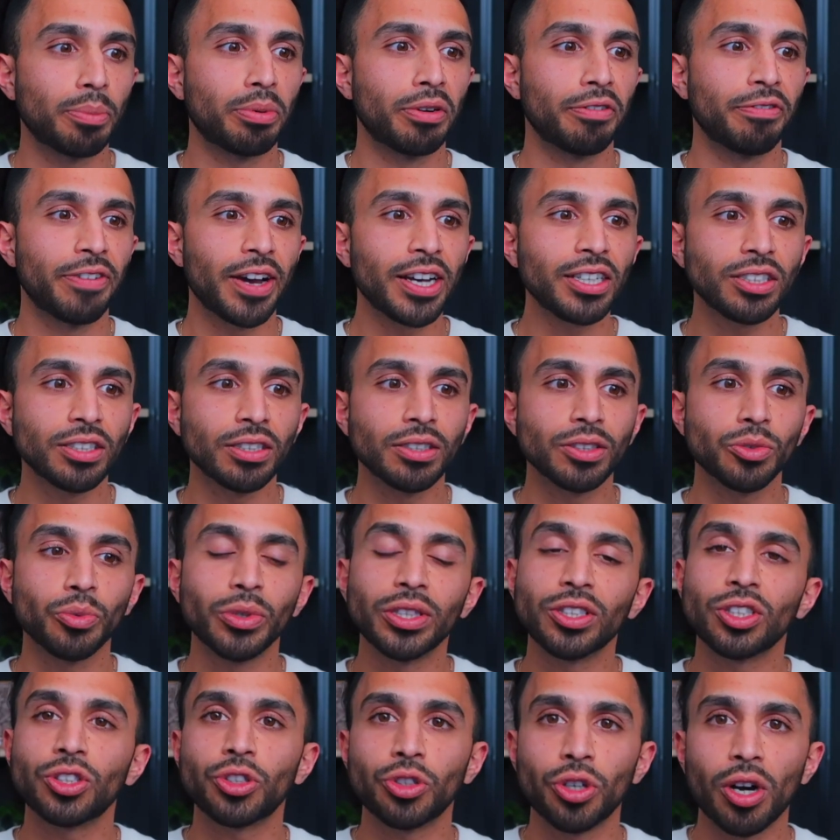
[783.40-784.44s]
professionals
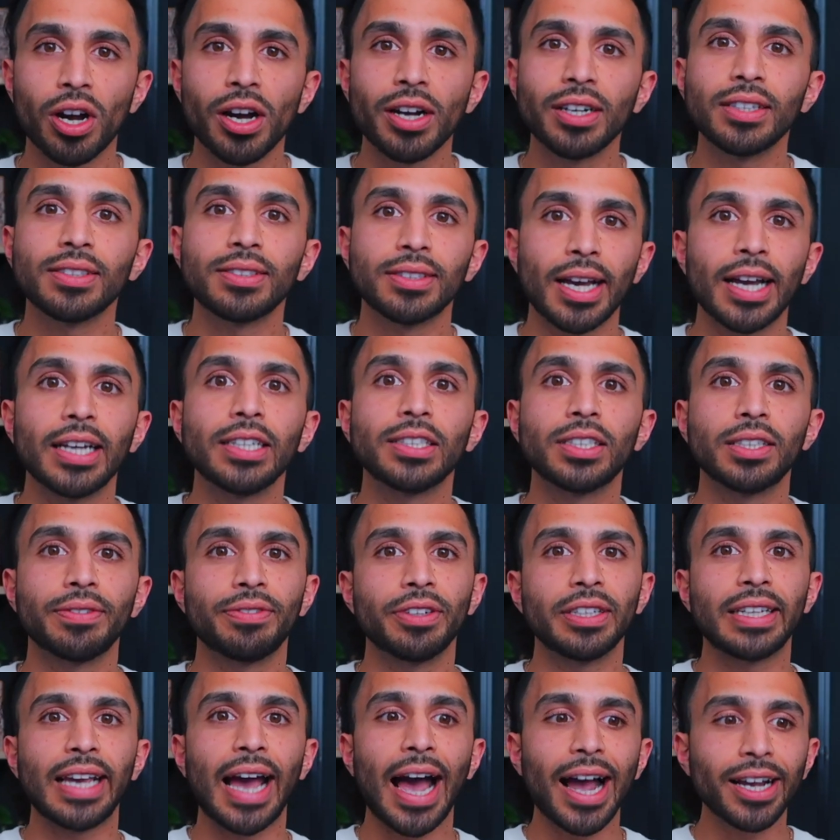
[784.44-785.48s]
with strong
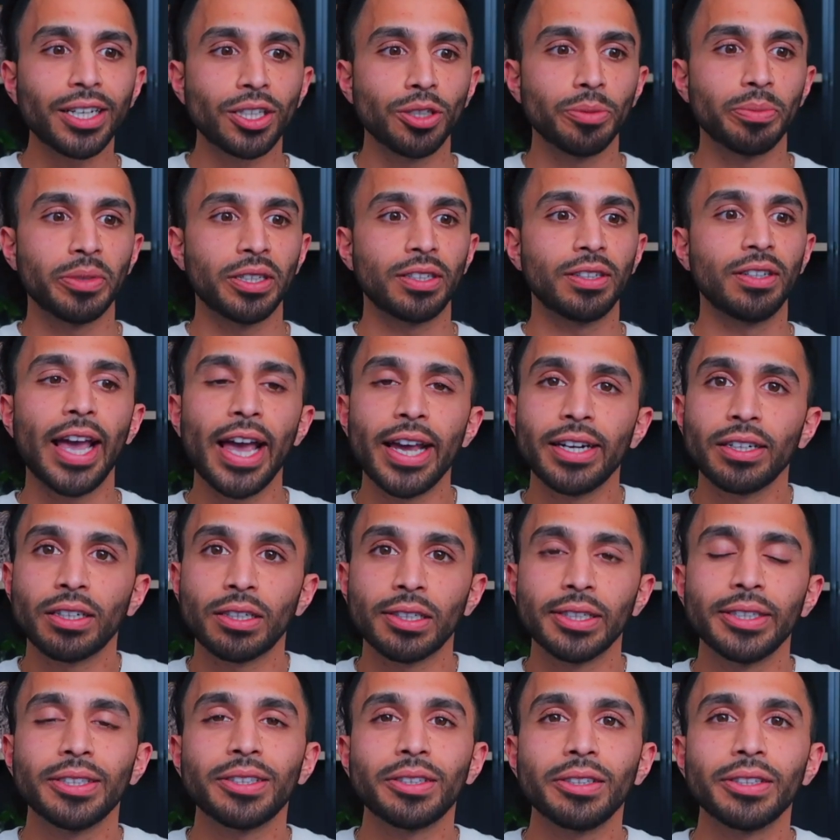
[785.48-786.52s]
scientific acumen and
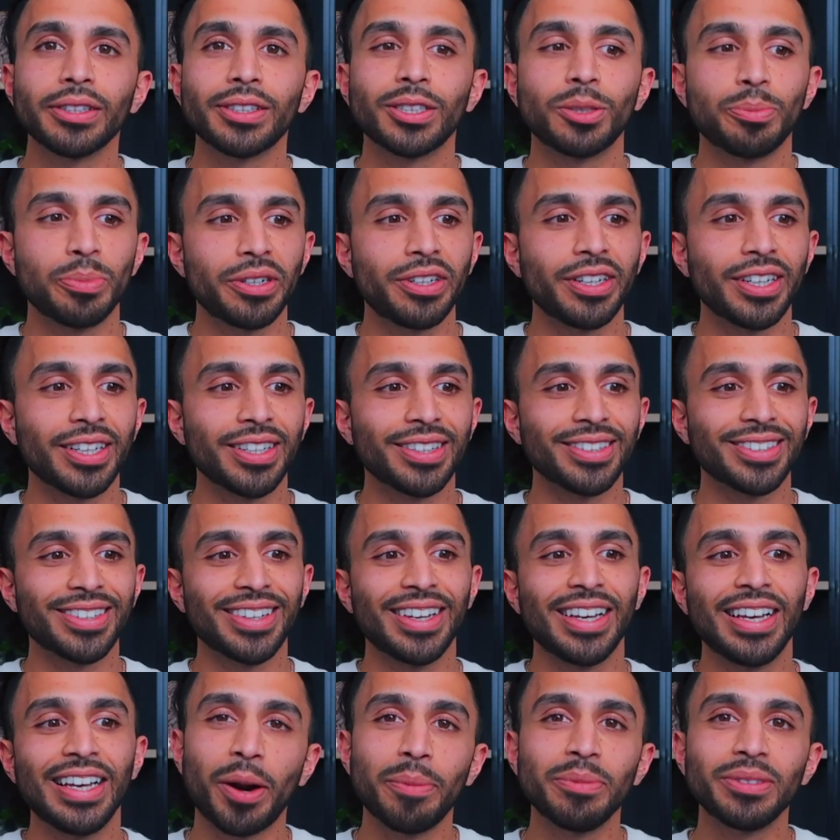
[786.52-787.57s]
clinical experience,
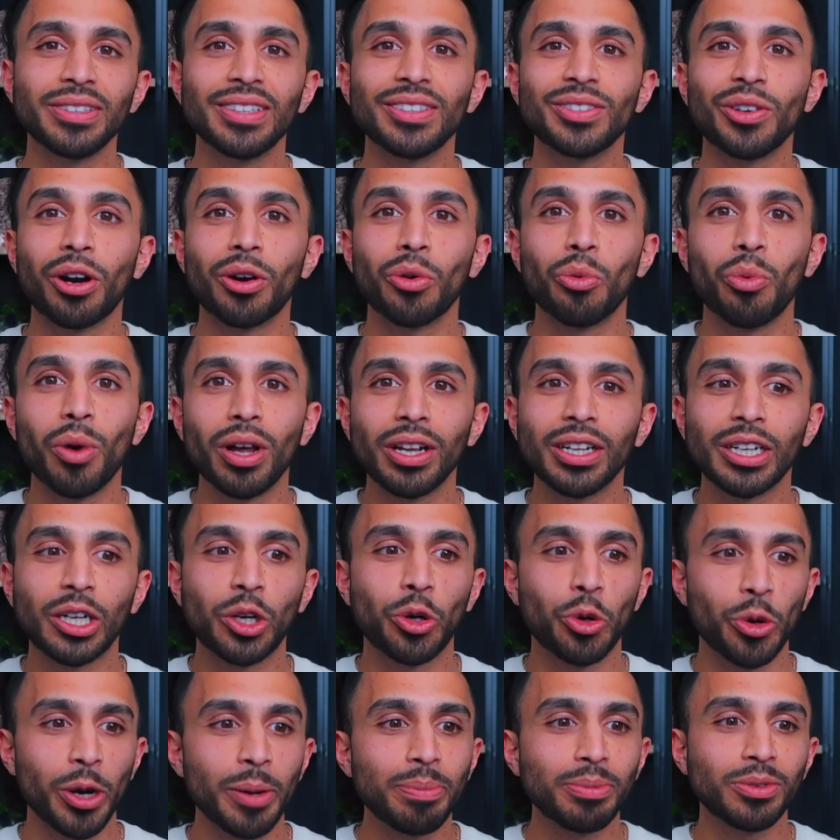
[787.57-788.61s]
pharmacists are well
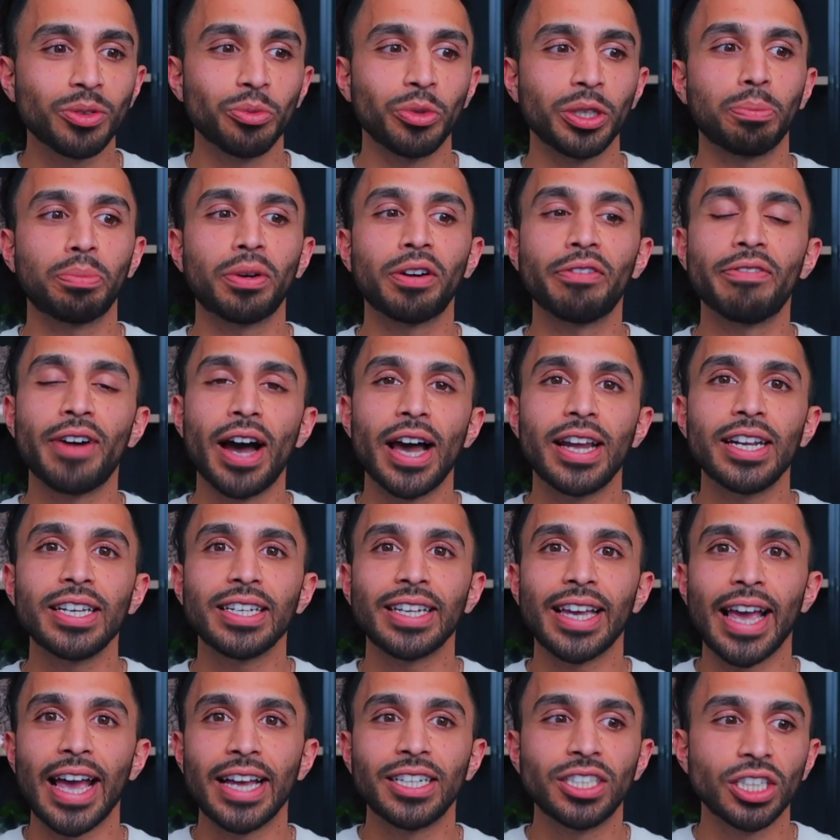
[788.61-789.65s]
equipped with
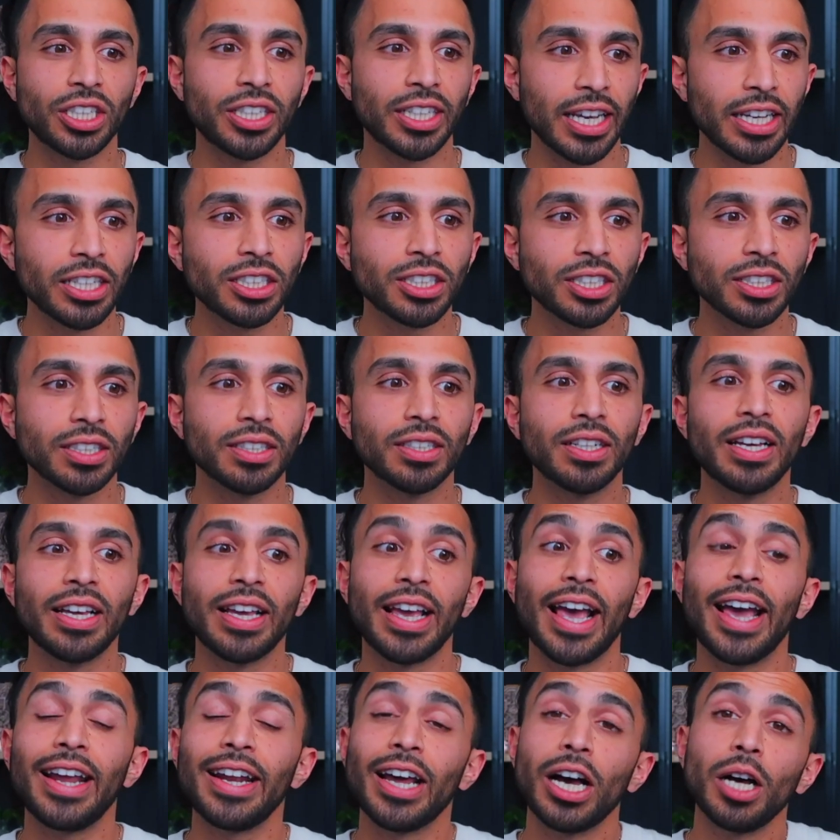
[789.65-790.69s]
providing education
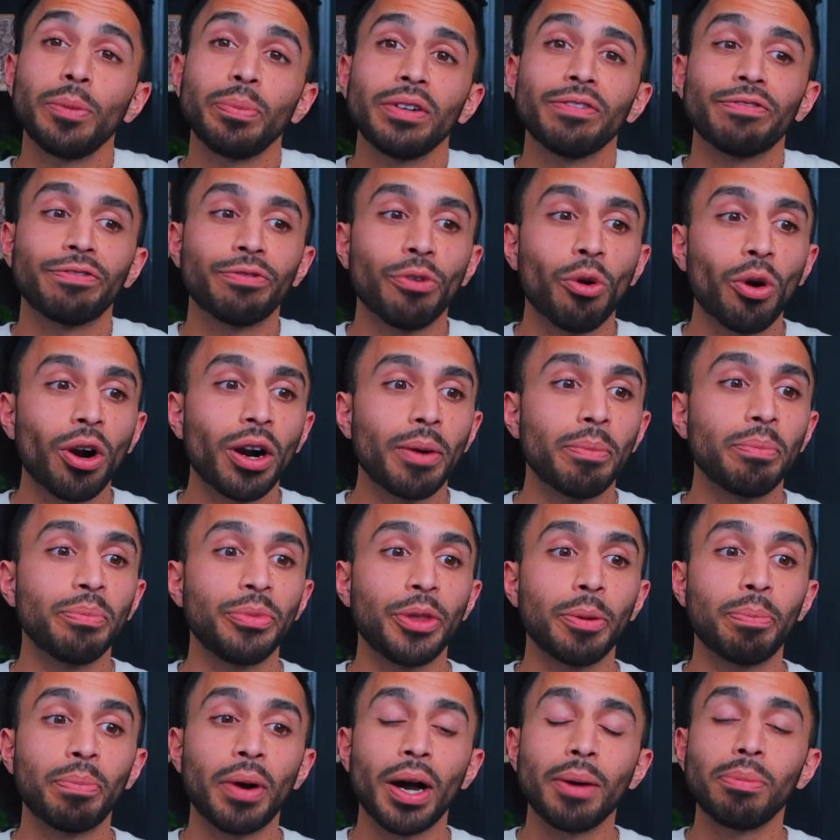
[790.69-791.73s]
and help inform
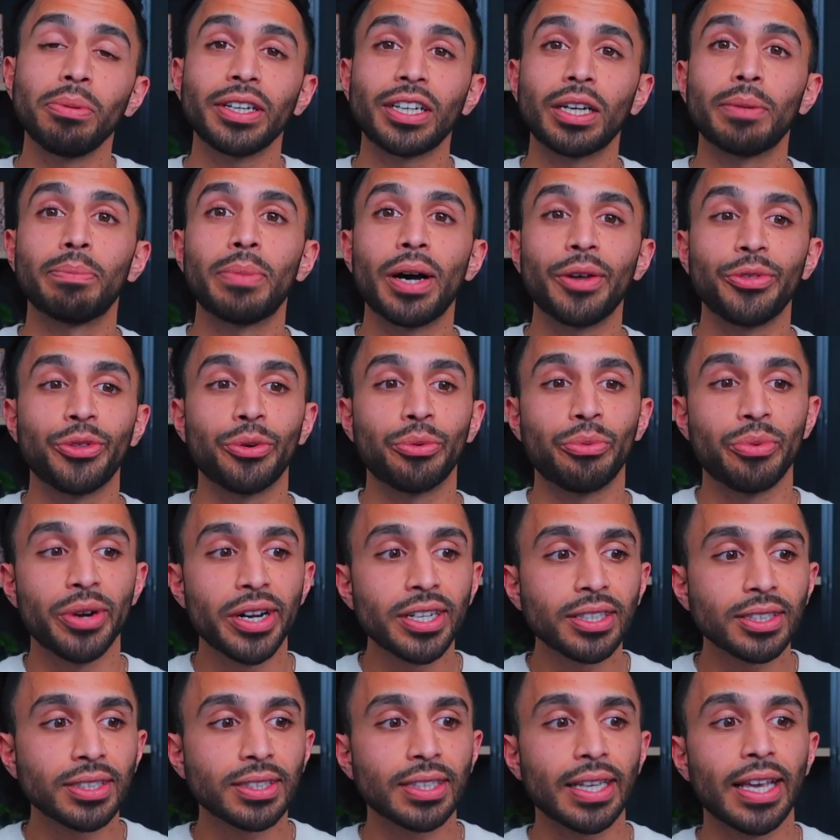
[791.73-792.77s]
the public about the
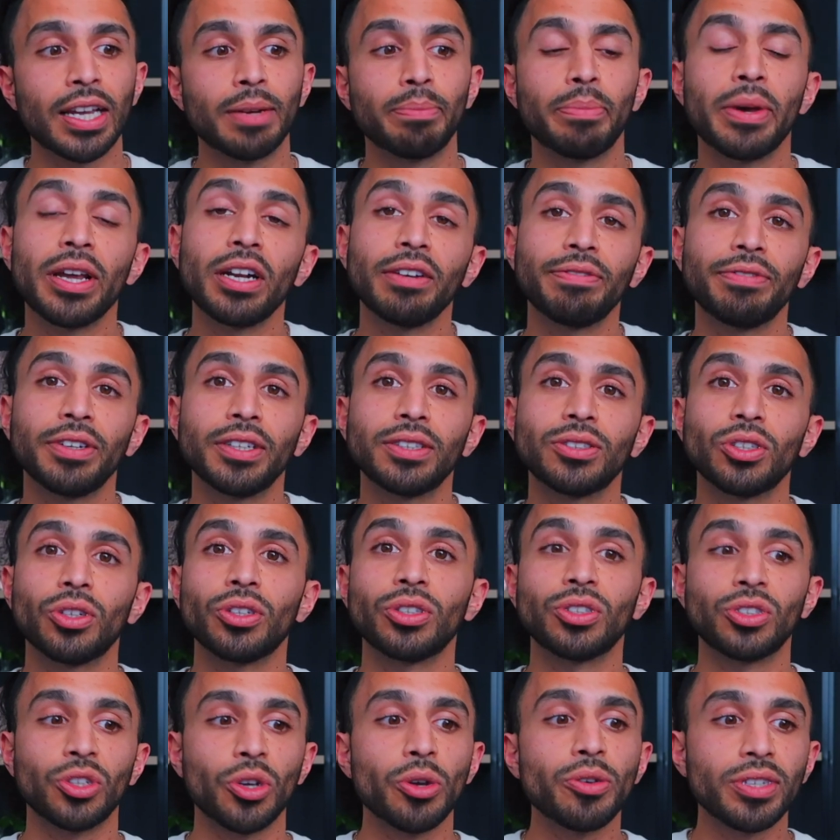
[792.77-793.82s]
risks and benefits
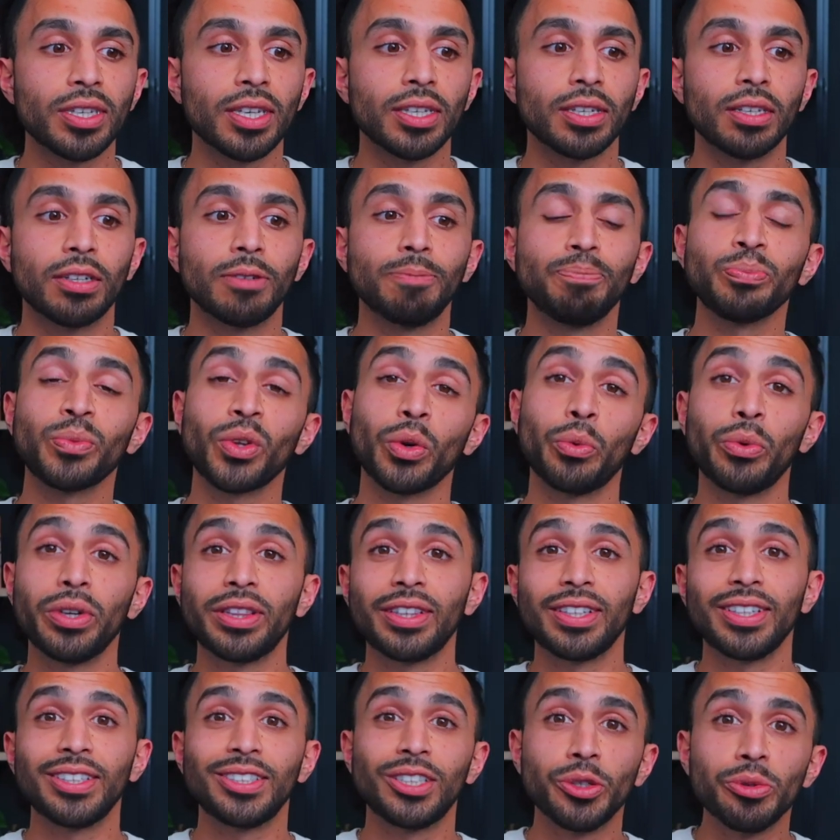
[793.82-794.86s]
associated with
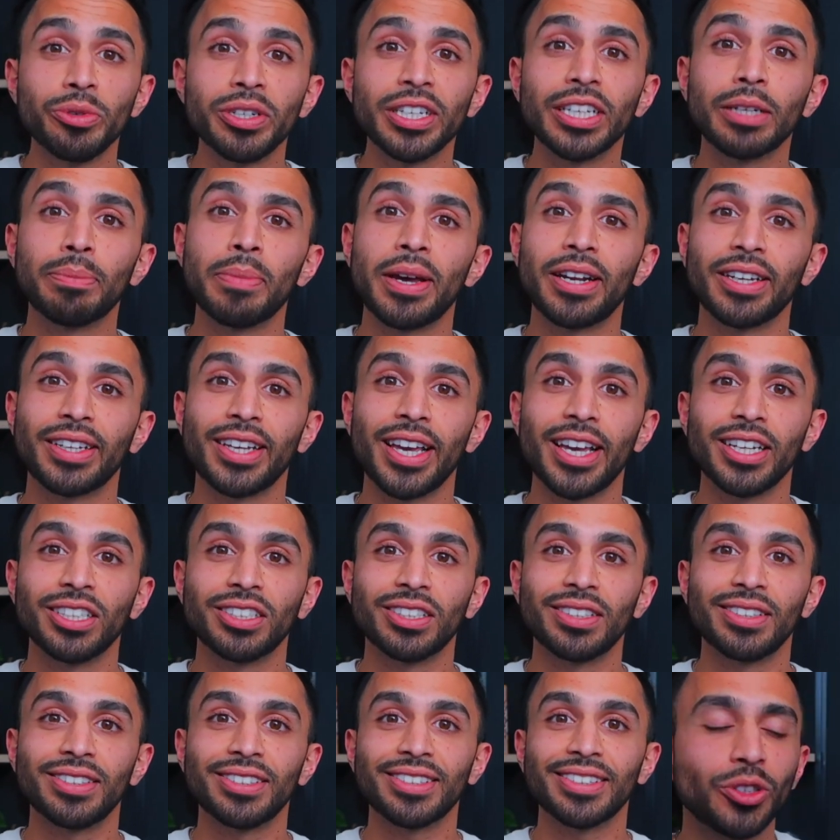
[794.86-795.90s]
these unique
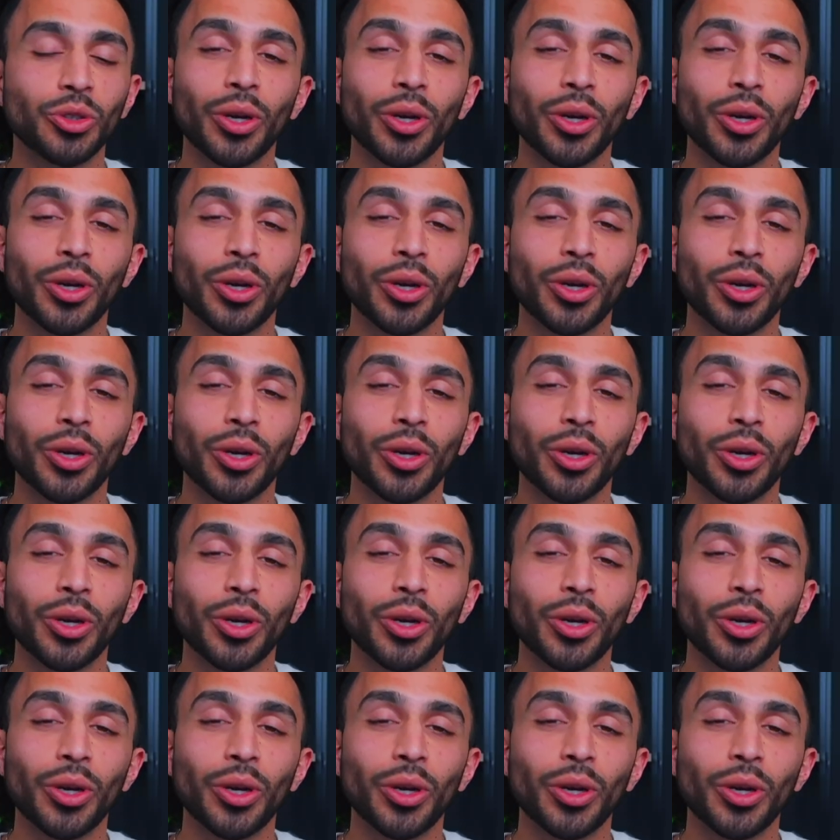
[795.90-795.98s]
medications.